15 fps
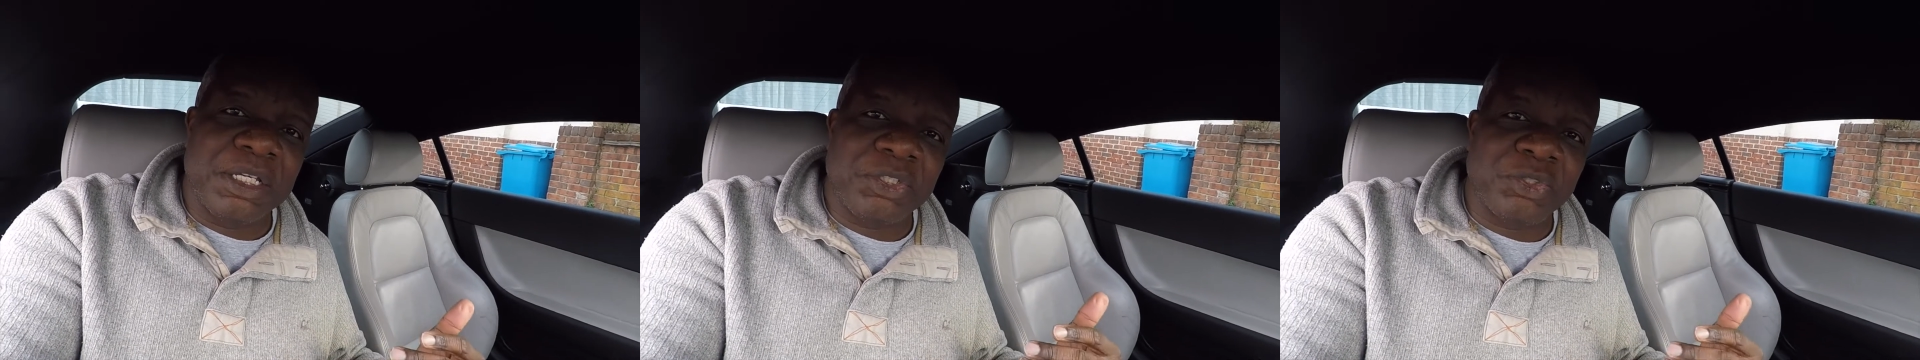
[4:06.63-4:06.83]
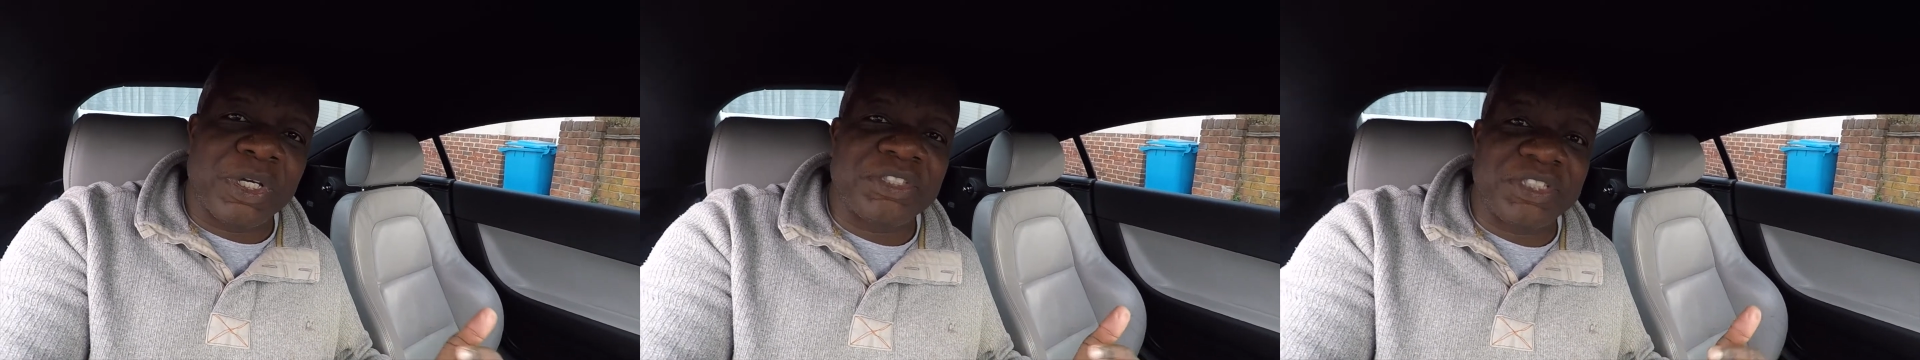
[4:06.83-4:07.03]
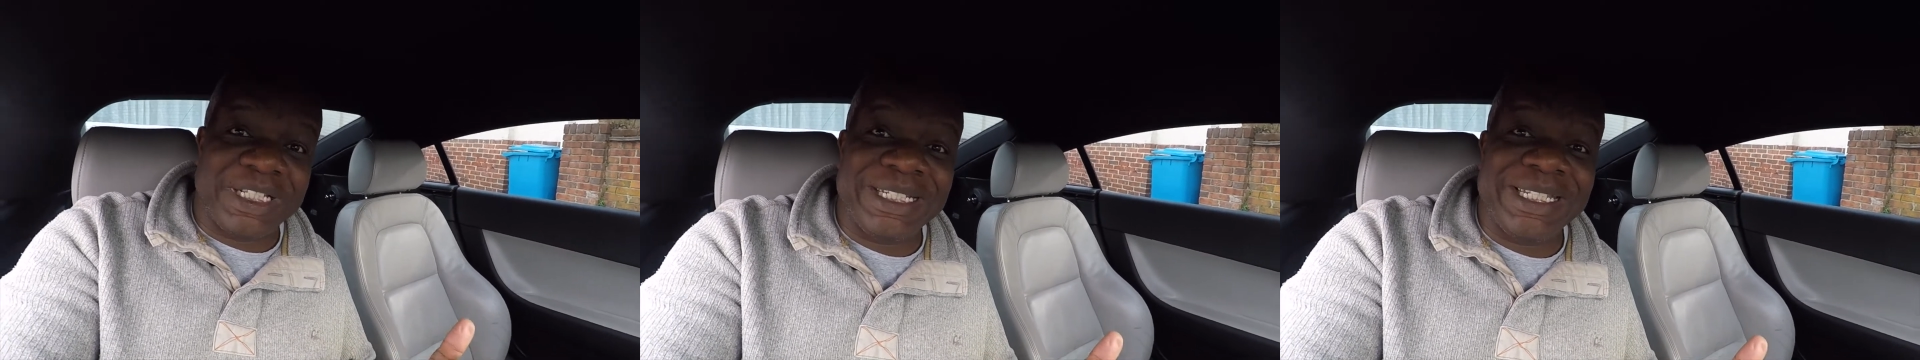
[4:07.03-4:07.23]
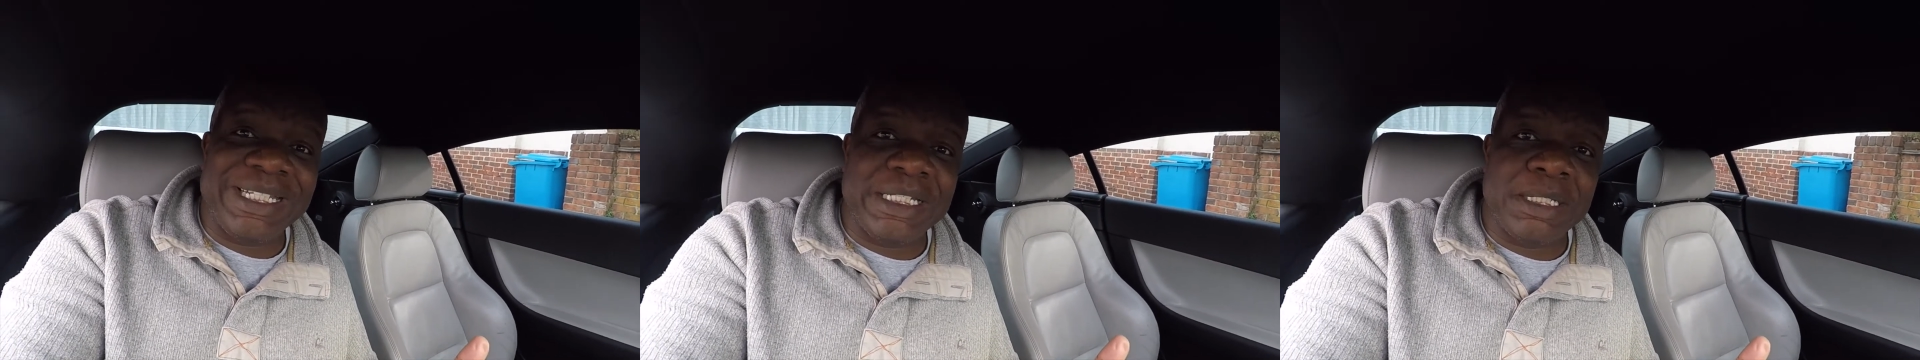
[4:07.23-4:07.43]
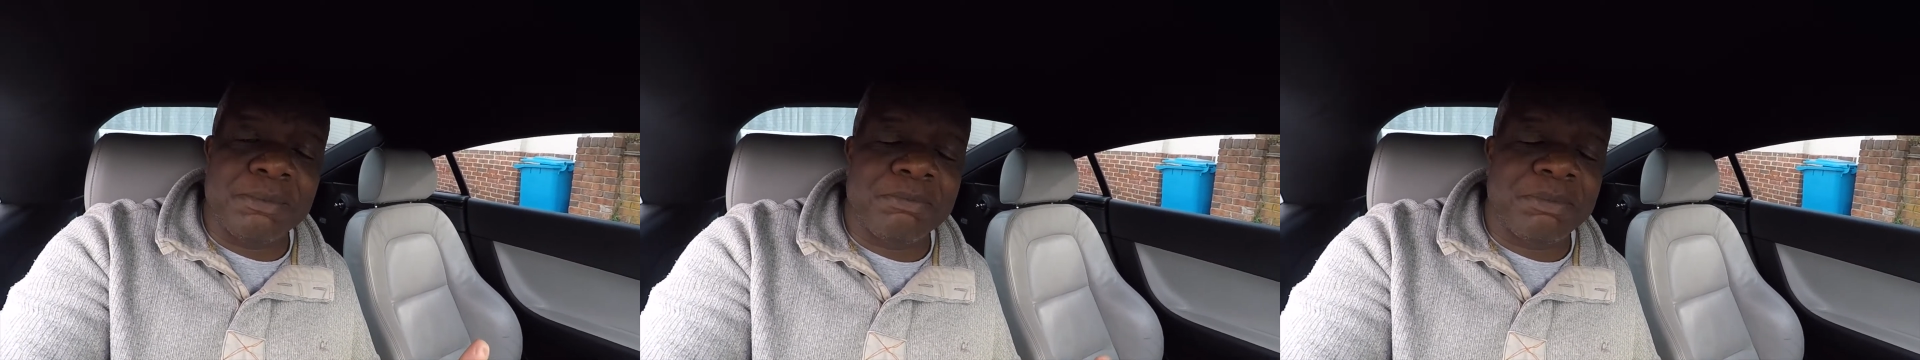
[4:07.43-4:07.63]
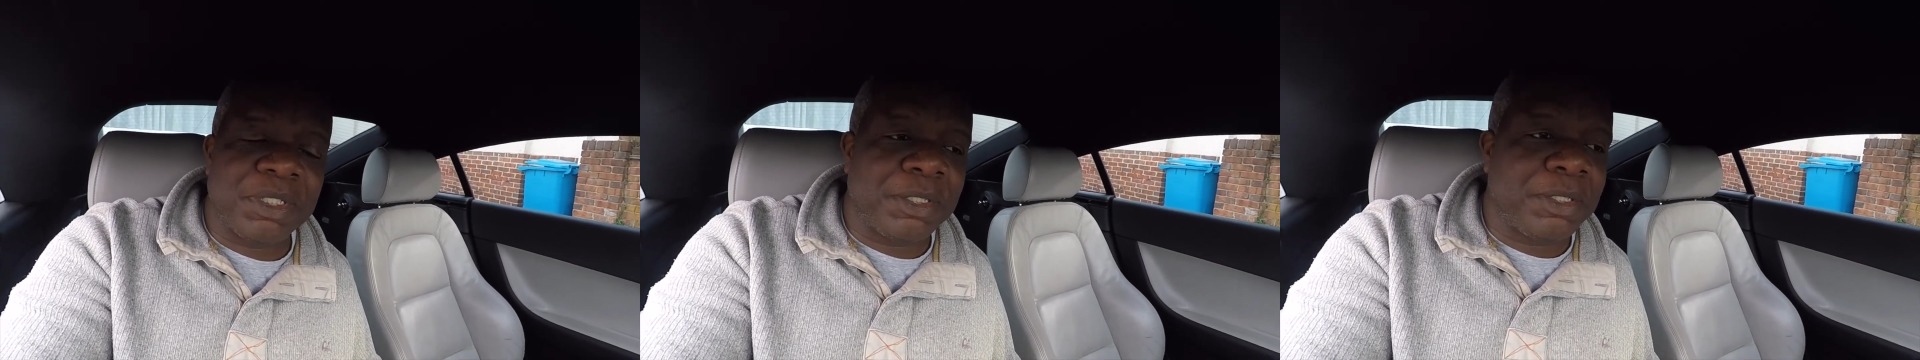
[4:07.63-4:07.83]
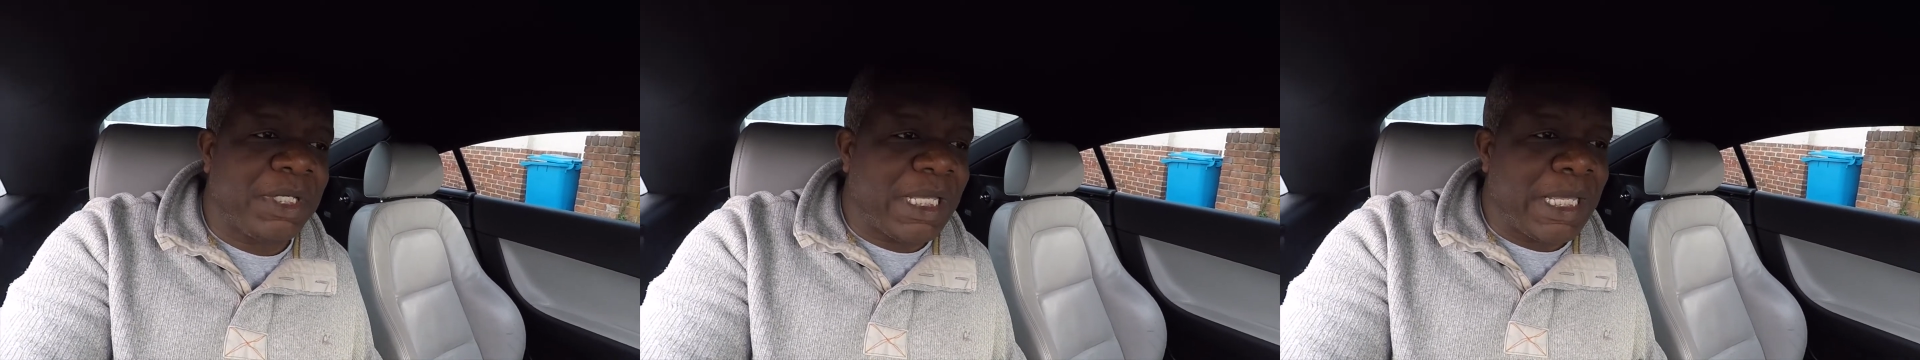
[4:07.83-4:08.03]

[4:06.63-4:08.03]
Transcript: tried to clean them, but